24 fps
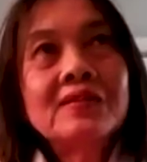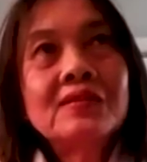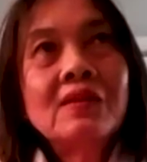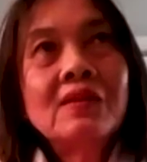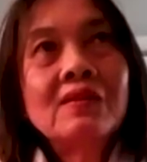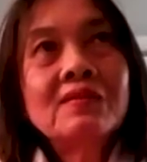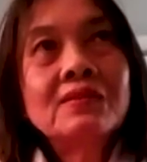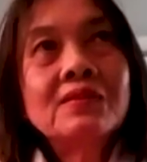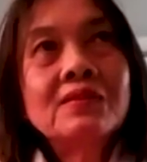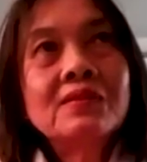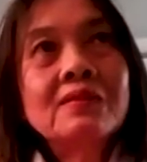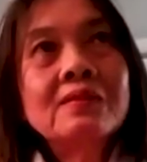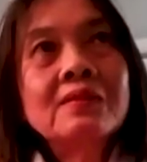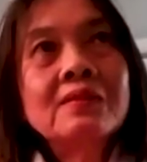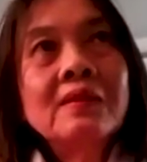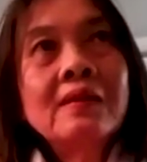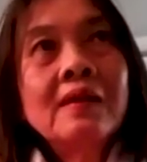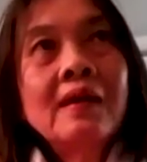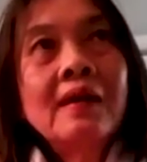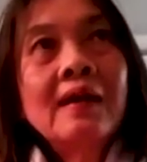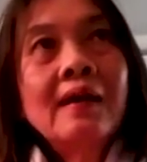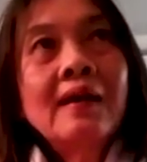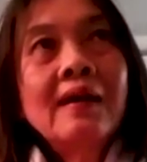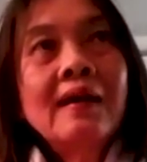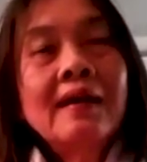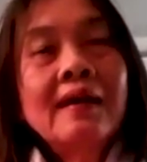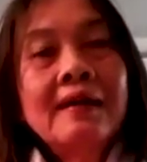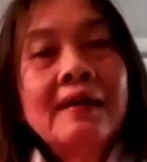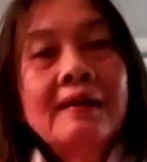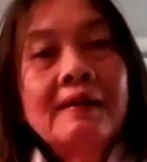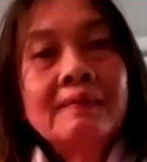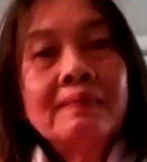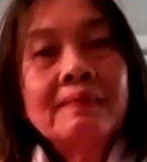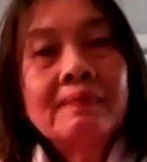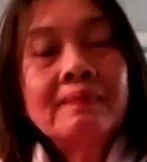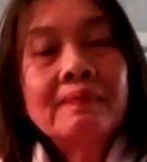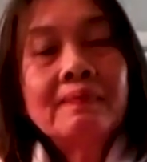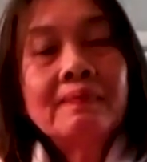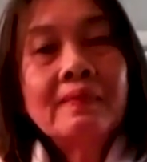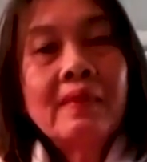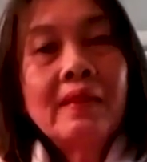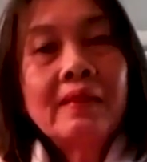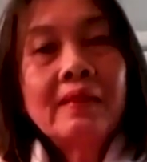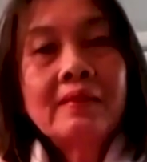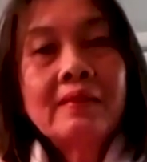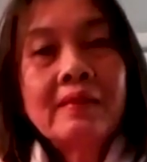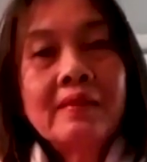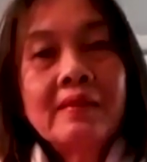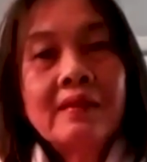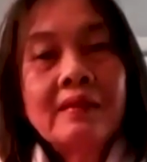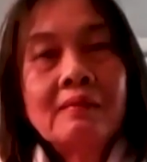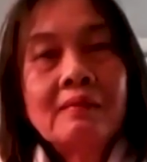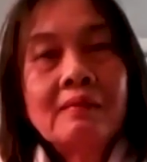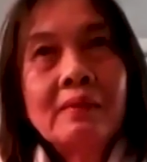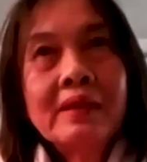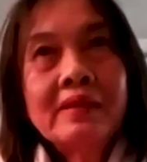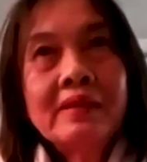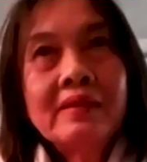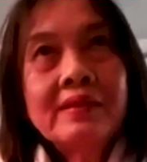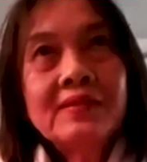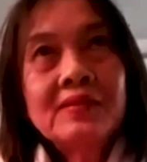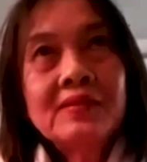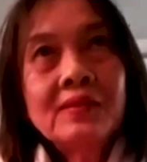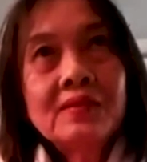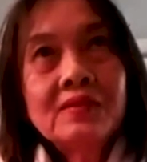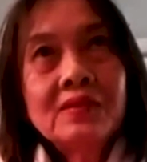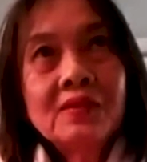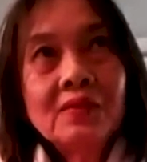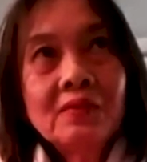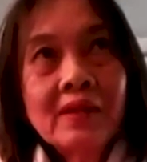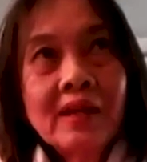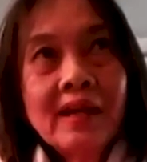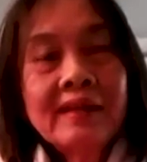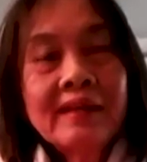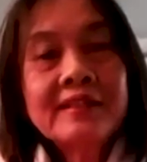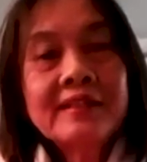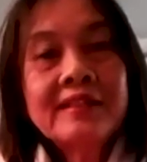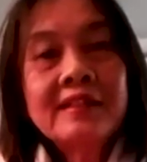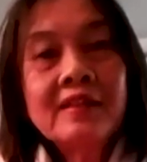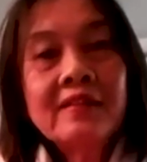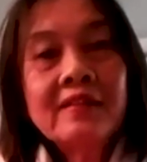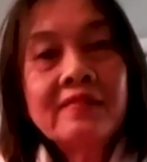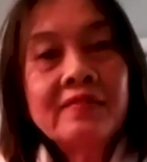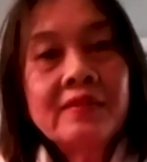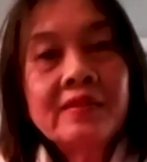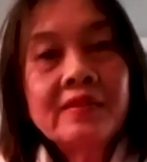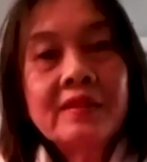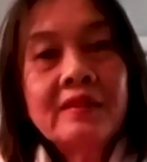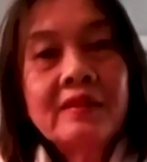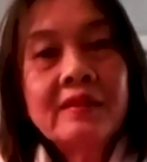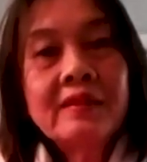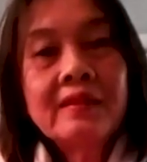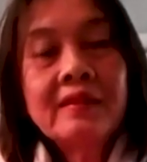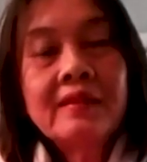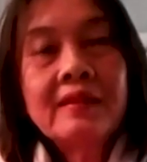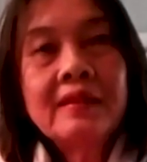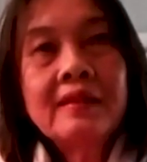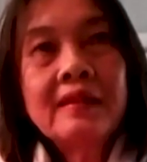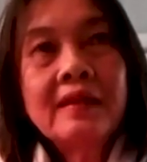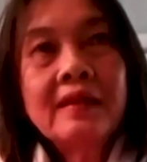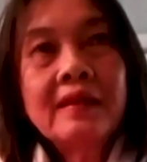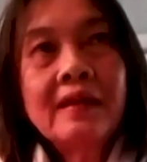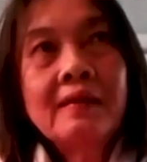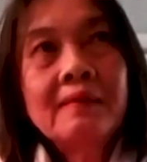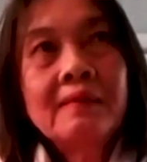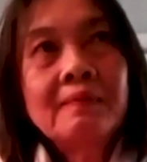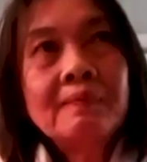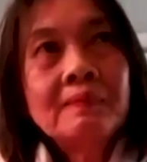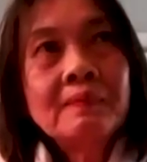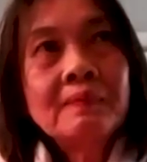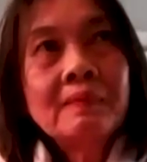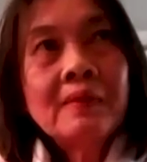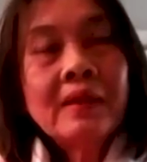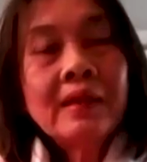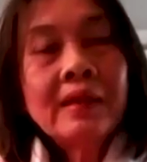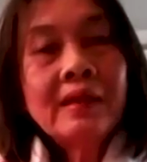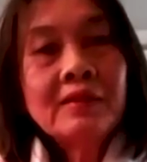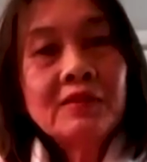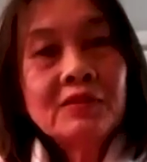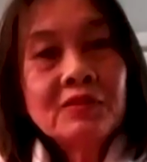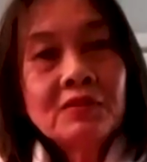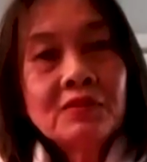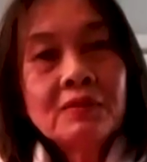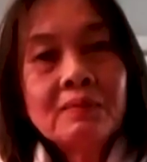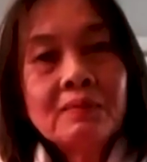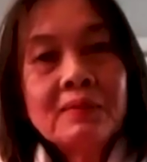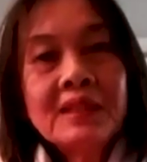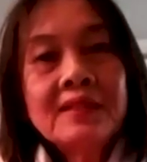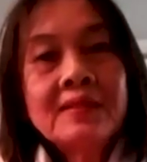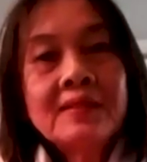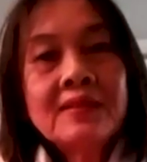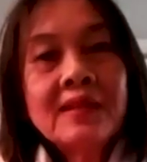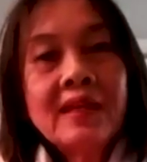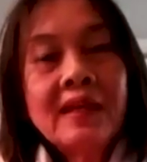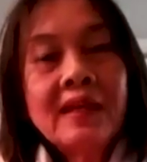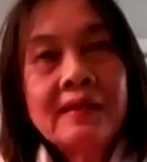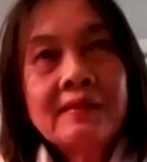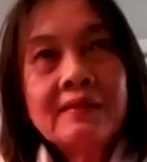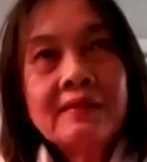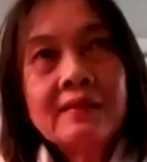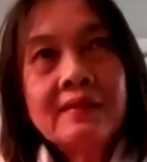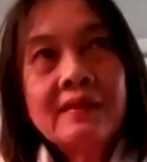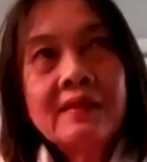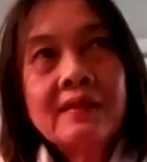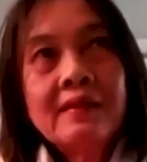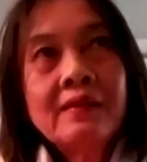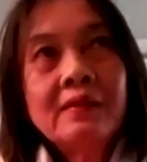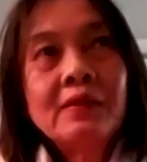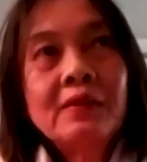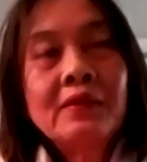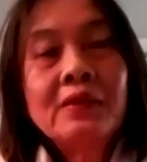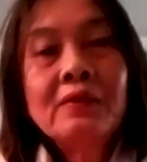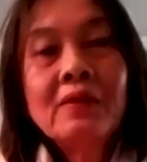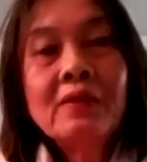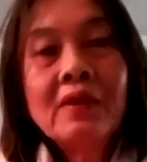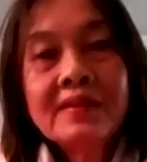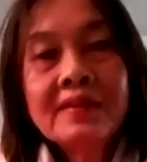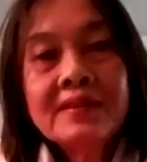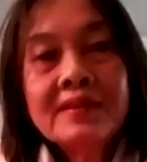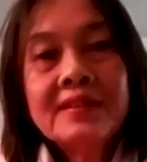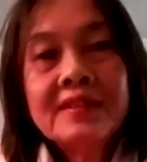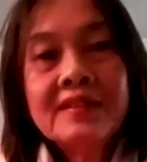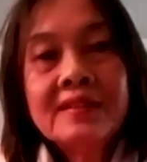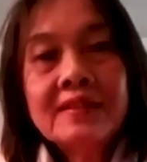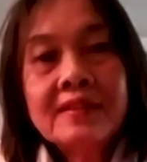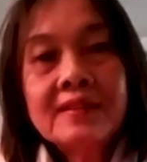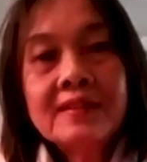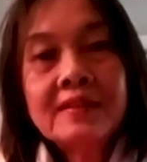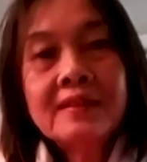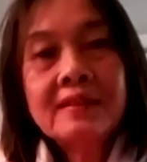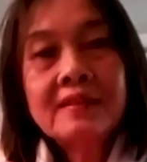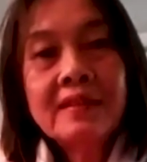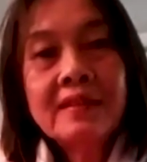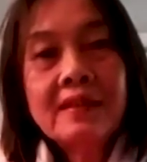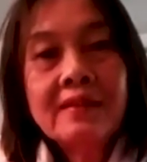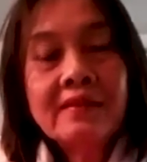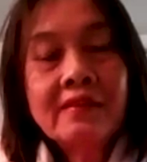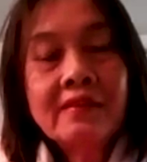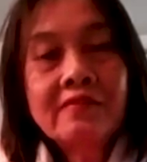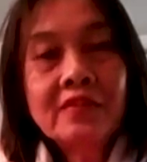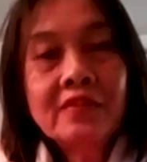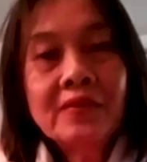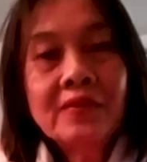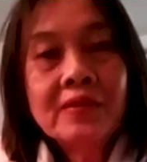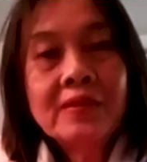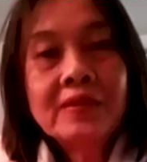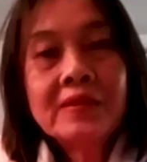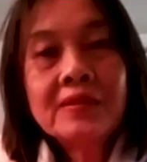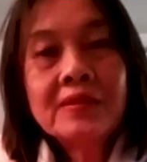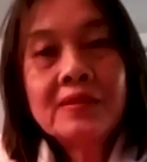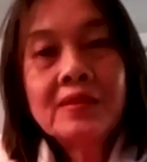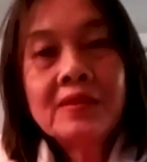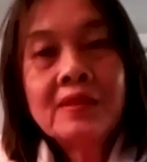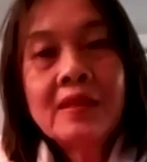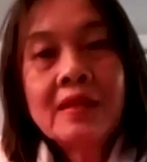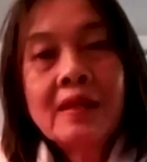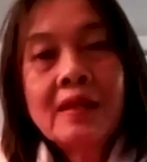is also whether it's the tonality of the instruments and the nuances in the voice.